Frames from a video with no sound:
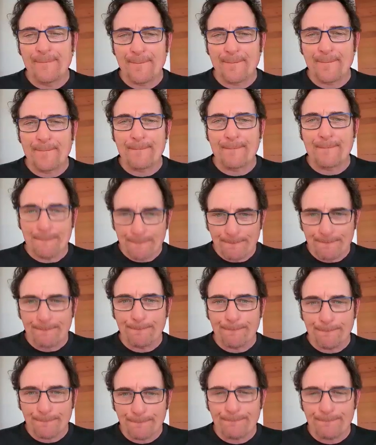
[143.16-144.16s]
compared
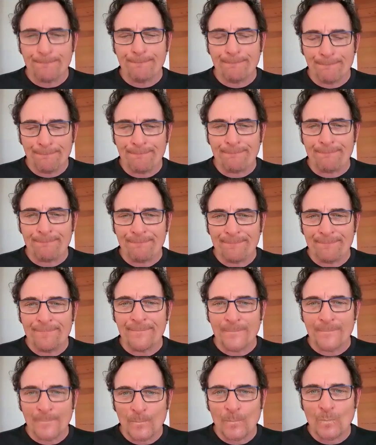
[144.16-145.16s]
to
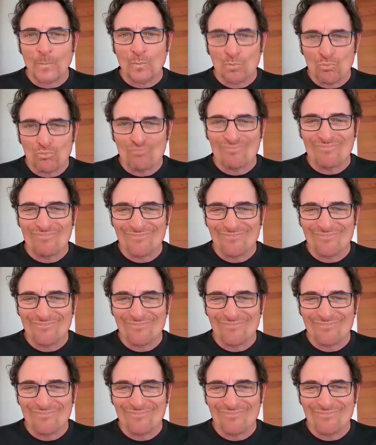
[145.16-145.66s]
what we